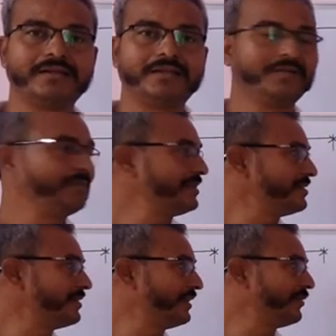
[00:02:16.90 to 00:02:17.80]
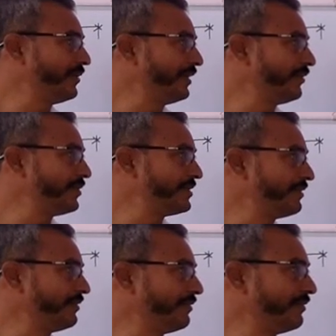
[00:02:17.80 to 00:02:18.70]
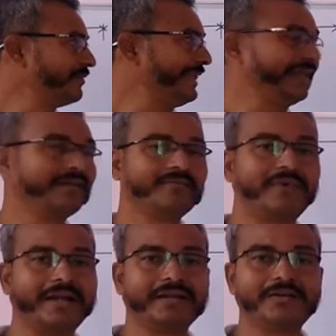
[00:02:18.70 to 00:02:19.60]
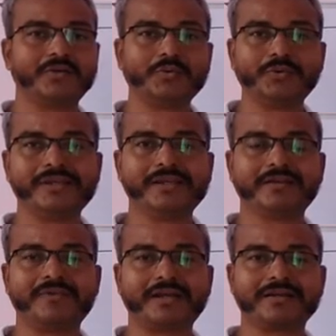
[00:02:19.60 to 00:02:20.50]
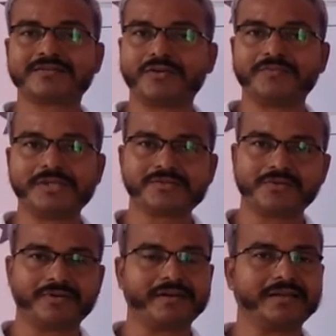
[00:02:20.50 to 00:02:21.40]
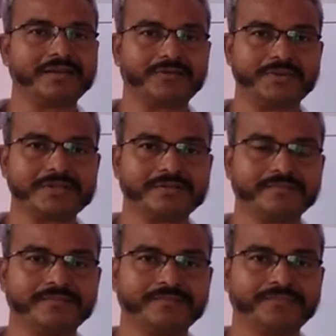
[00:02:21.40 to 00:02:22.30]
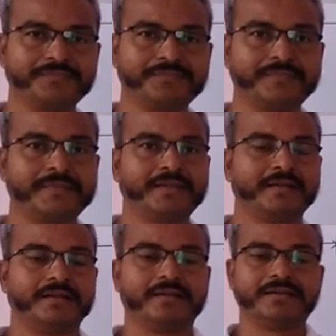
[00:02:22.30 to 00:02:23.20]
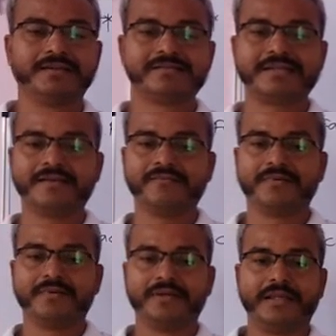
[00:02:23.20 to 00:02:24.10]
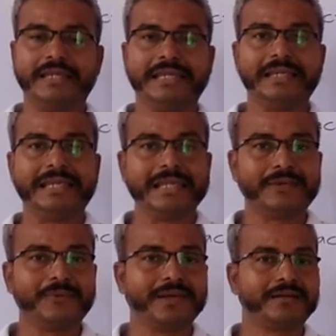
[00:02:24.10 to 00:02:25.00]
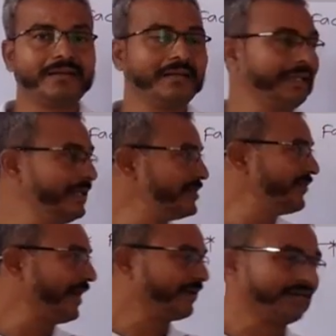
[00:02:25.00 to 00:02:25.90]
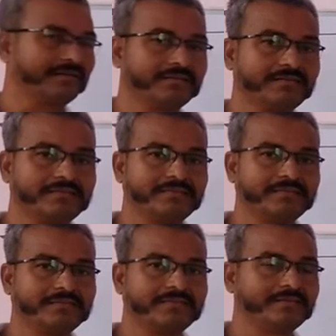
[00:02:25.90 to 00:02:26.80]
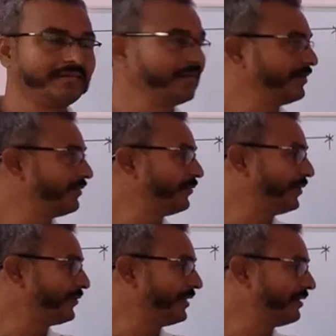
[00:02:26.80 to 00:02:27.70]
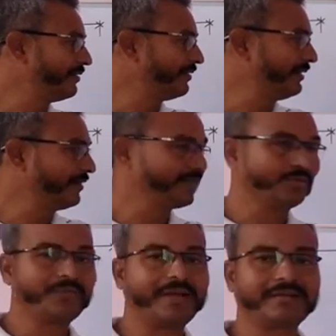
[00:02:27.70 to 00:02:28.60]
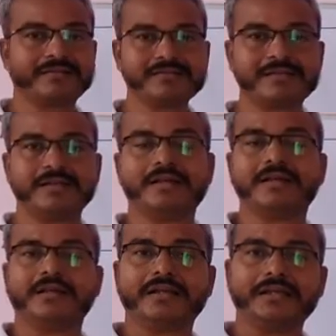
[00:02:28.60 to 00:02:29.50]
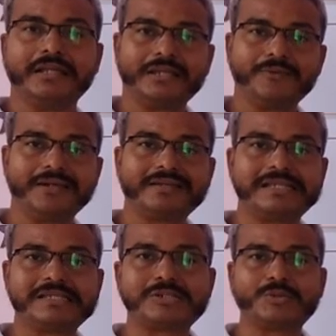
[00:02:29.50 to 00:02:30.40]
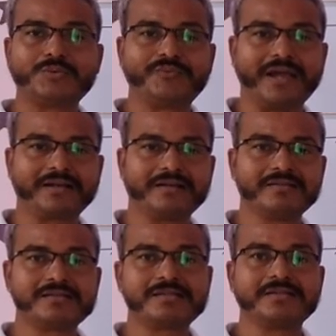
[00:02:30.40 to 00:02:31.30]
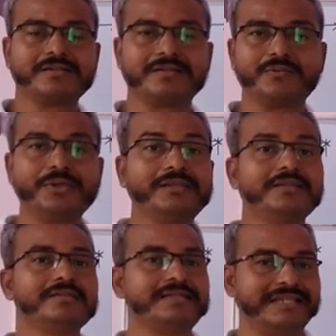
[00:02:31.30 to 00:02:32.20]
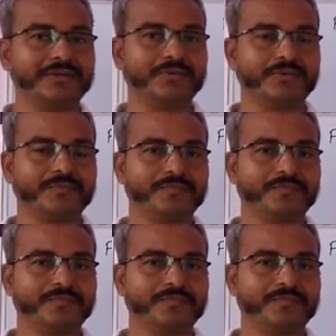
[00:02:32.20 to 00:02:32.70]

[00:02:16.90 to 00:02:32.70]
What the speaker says: If this is the given equation, then find two linear factors of this quadratic equation. Third step, equate each factor. We have to get the here two factors. Equate these two factors with 0.